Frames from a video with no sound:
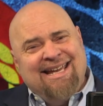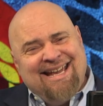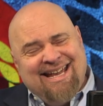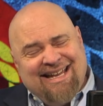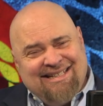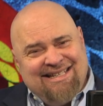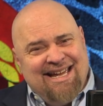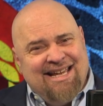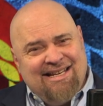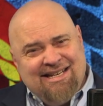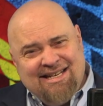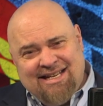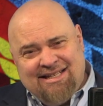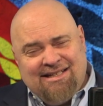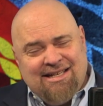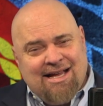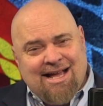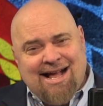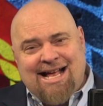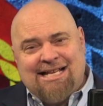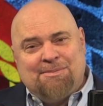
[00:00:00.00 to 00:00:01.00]
And then in
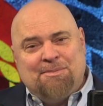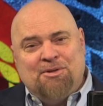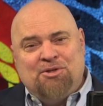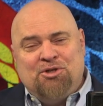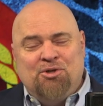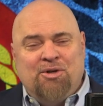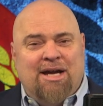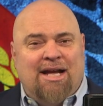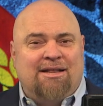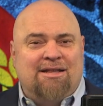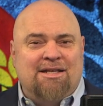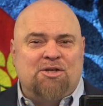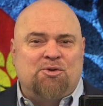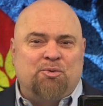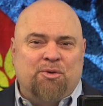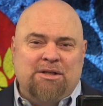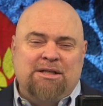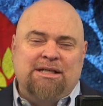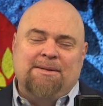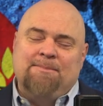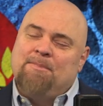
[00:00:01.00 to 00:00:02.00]
the Gospels, you get this
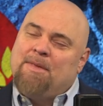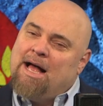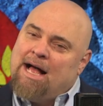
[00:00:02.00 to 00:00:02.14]
really